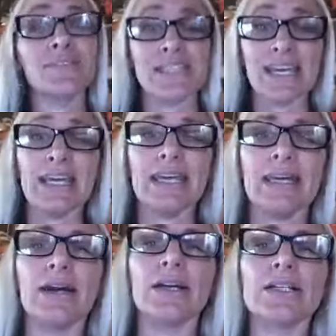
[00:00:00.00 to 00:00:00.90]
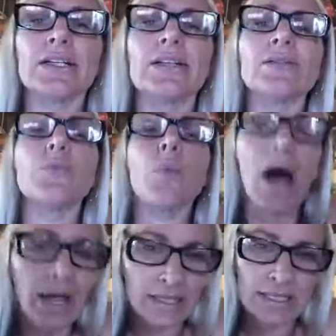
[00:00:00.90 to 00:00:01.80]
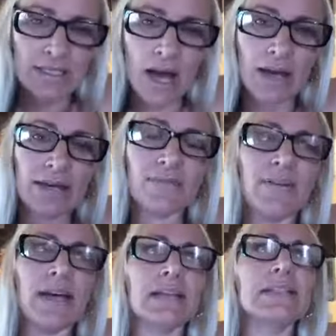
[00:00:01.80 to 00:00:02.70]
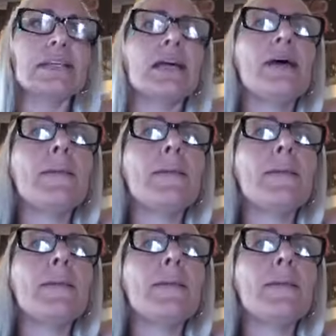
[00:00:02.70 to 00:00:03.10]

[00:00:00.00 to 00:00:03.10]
dicky characters while he's talking to fans.